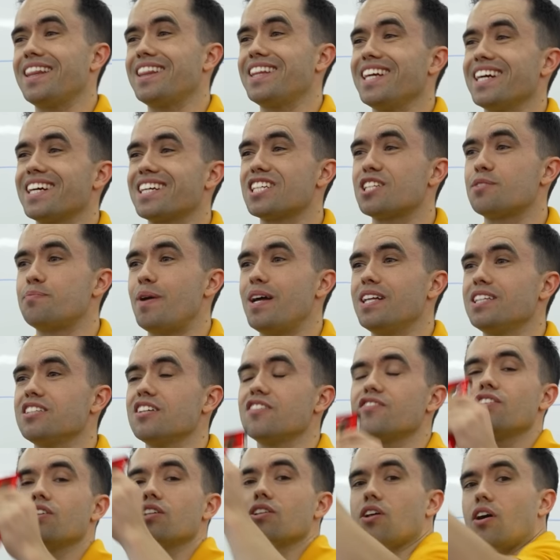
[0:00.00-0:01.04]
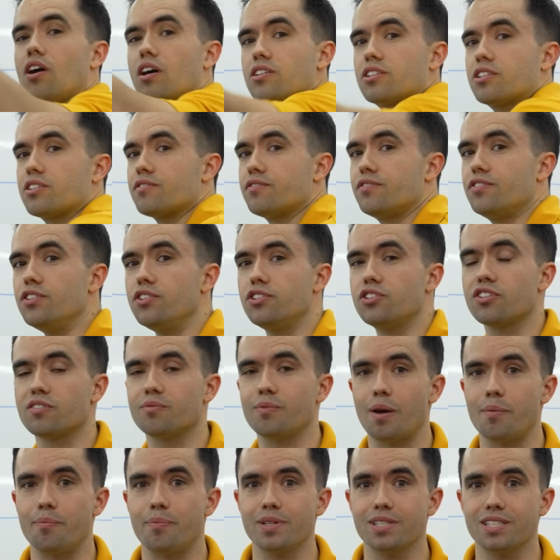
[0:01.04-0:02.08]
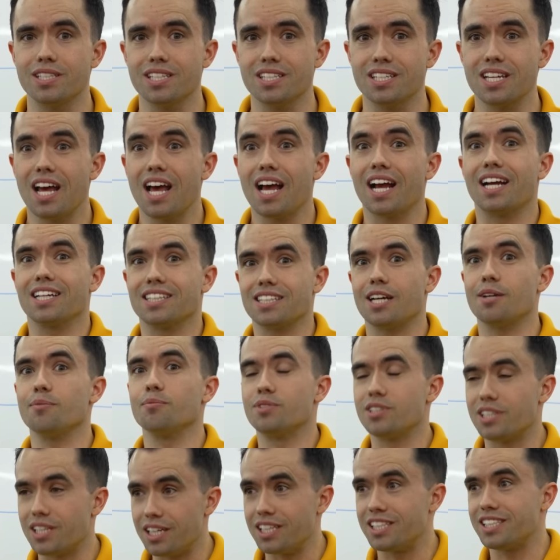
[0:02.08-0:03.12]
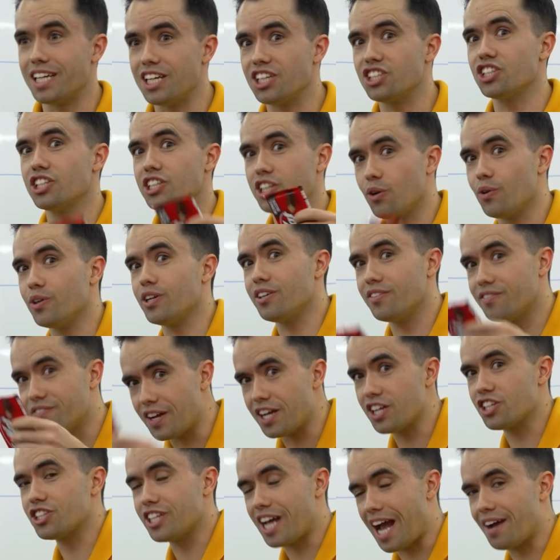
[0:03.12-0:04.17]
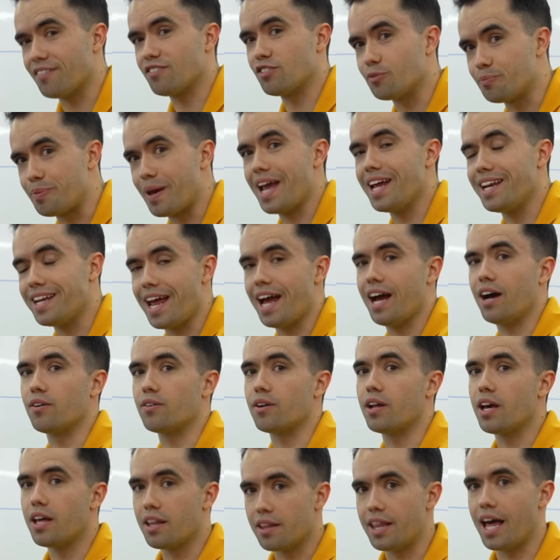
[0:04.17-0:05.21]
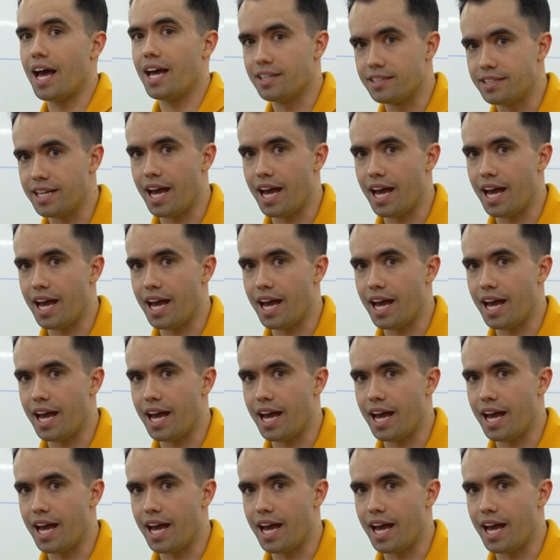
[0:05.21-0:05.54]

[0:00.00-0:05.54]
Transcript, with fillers: at the expense of the long-term future of my business because I am essentially going to eventually have to pay down that